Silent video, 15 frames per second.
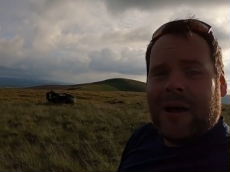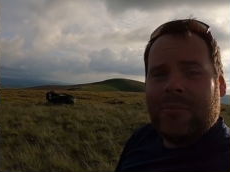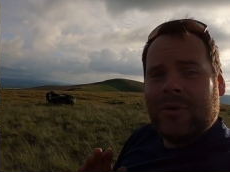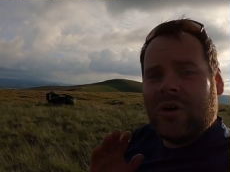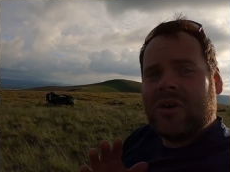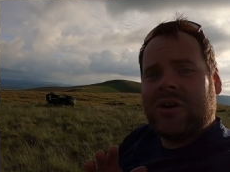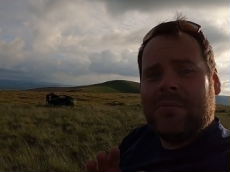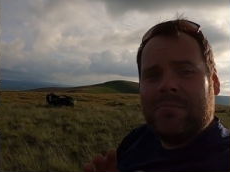i'm
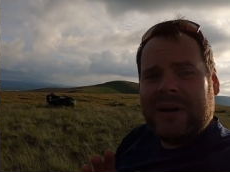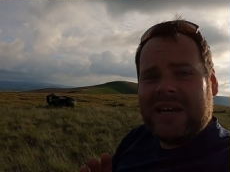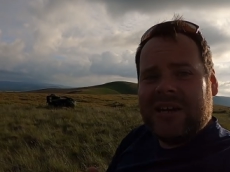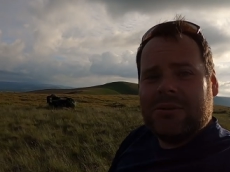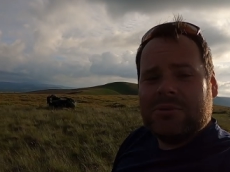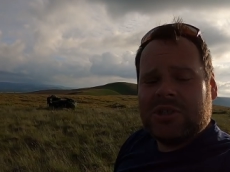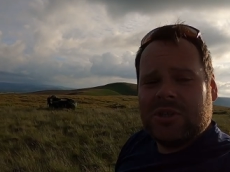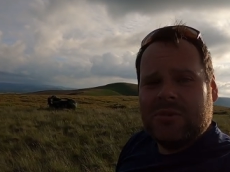not going to big
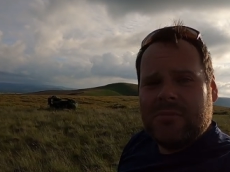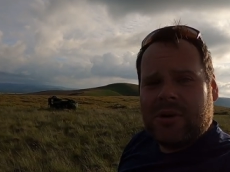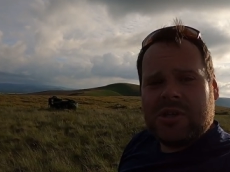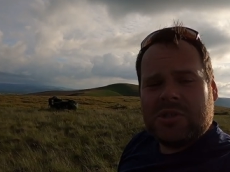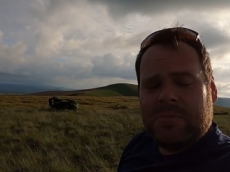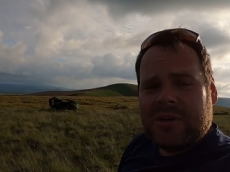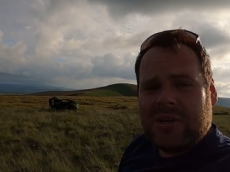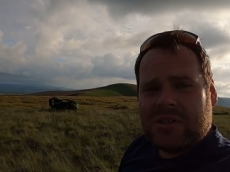it up too
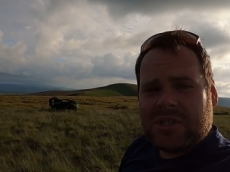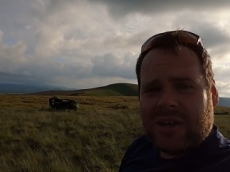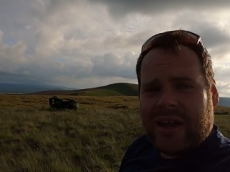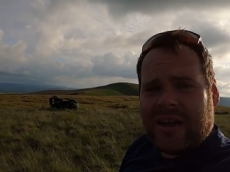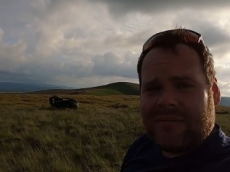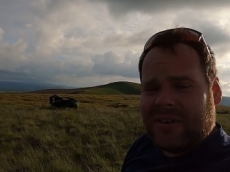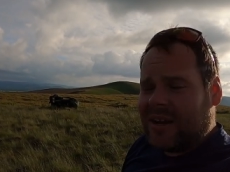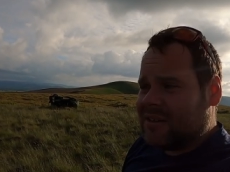much because
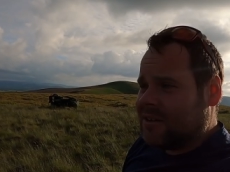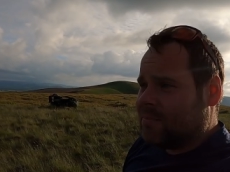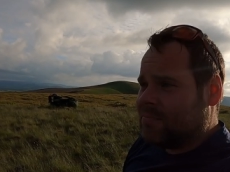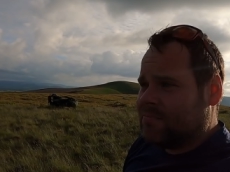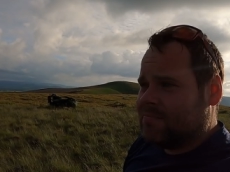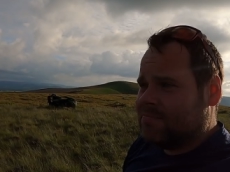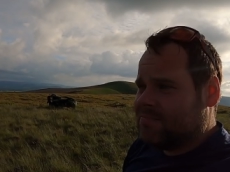i haven't had a